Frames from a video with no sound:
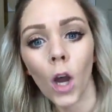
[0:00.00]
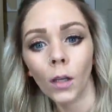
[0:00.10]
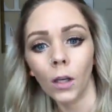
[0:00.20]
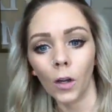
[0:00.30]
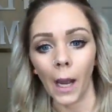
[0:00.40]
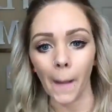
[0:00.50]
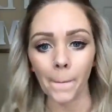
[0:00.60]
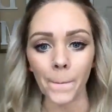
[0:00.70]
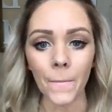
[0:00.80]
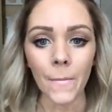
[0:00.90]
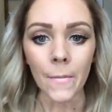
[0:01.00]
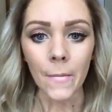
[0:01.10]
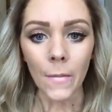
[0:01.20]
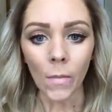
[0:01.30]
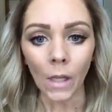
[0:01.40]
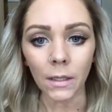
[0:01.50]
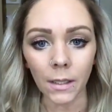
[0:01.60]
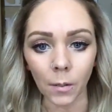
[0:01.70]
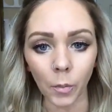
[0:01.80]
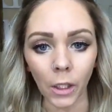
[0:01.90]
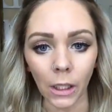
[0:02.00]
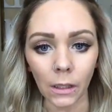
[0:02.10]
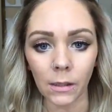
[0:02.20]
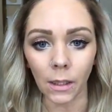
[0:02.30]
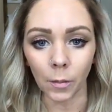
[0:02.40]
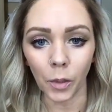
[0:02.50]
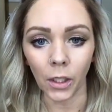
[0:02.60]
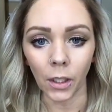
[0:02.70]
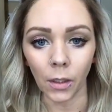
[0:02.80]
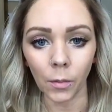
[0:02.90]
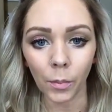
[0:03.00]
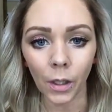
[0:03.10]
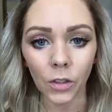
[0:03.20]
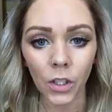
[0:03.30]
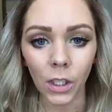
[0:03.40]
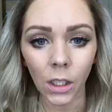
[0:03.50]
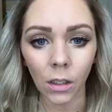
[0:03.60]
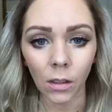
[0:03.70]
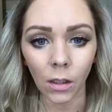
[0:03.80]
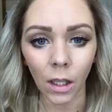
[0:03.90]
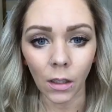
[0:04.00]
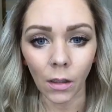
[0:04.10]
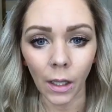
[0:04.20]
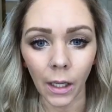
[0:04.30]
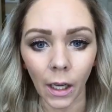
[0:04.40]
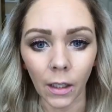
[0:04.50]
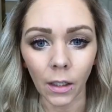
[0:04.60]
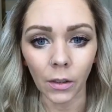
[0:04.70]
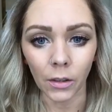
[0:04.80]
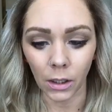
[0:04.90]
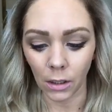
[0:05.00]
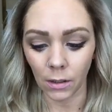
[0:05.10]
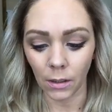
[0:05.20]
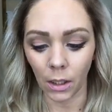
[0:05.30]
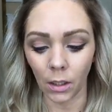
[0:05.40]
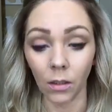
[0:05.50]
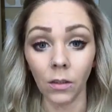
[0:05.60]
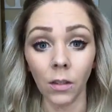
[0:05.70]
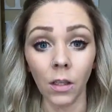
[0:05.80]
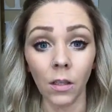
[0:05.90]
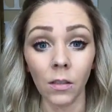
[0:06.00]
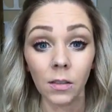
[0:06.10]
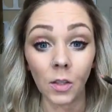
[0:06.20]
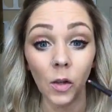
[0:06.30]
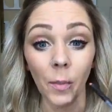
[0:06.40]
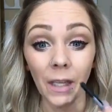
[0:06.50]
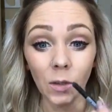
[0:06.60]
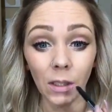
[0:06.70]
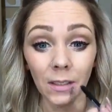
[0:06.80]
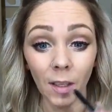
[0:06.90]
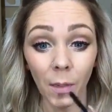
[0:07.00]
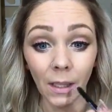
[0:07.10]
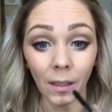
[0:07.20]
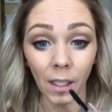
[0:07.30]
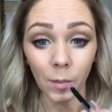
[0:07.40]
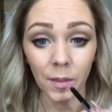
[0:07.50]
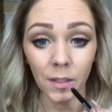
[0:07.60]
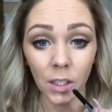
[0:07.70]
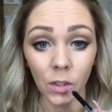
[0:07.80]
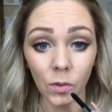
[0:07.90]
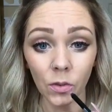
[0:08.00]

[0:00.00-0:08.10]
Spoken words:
Okay. Sitting Pretty, Punchy, and the light eye color in the center. So am I doing this on my lips too?